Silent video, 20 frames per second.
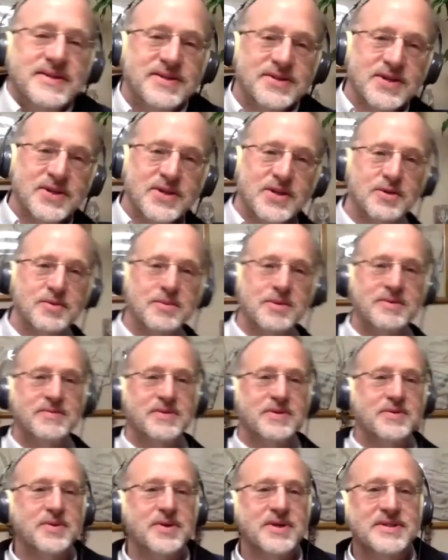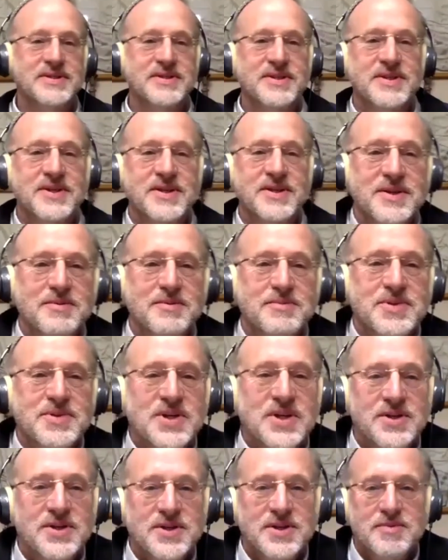Shalom, everyone. Shalom,
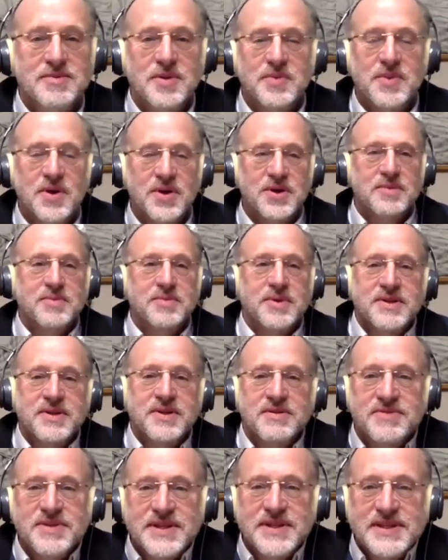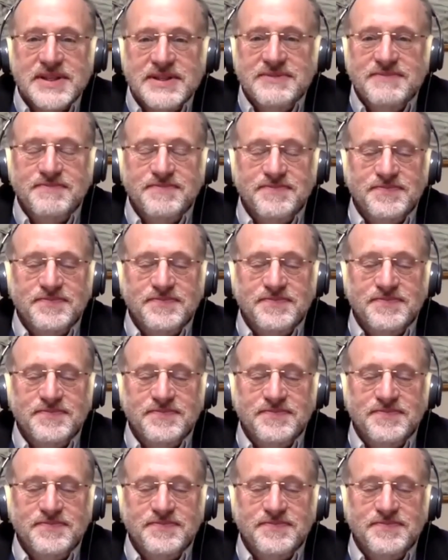shalom. I'm Aryeh ben David.